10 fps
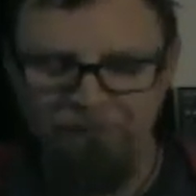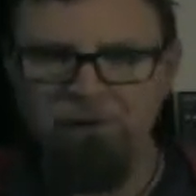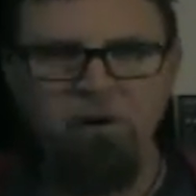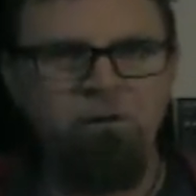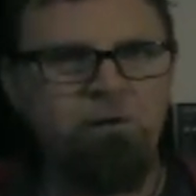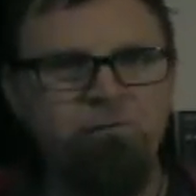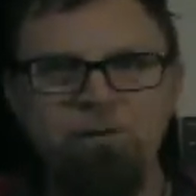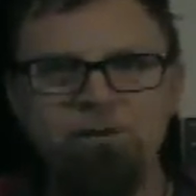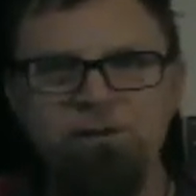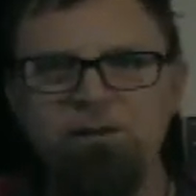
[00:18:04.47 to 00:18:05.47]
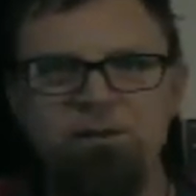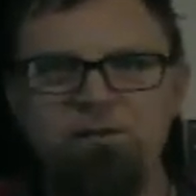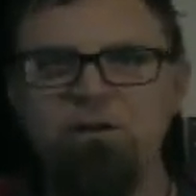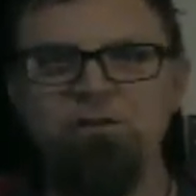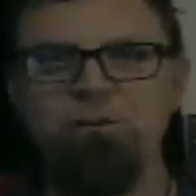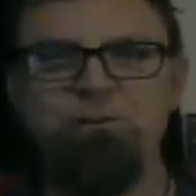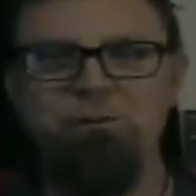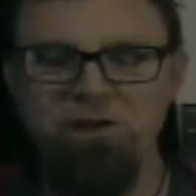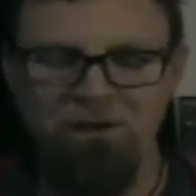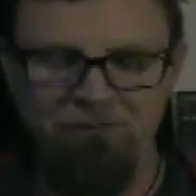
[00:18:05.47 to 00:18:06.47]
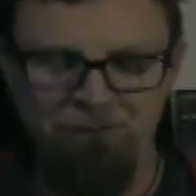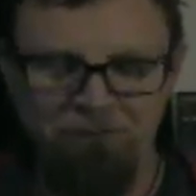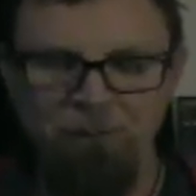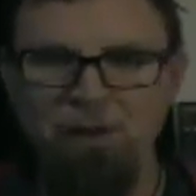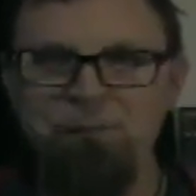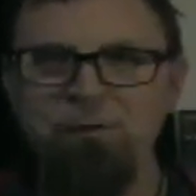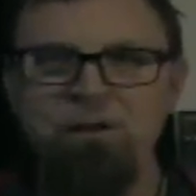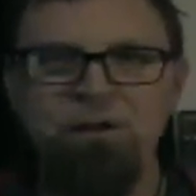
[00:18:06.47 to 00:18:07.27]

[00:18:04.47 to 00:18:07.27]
They're already fixing it. It's awesome. I love Kablam.